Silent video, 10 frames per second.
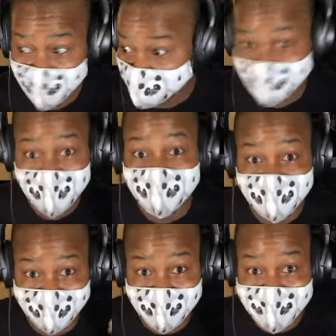She even
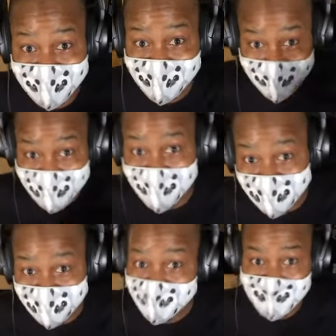said it in the
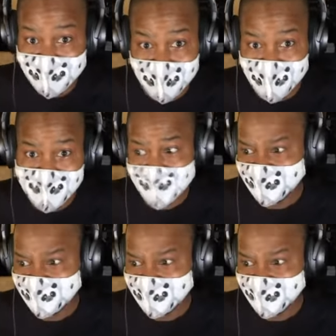article. No,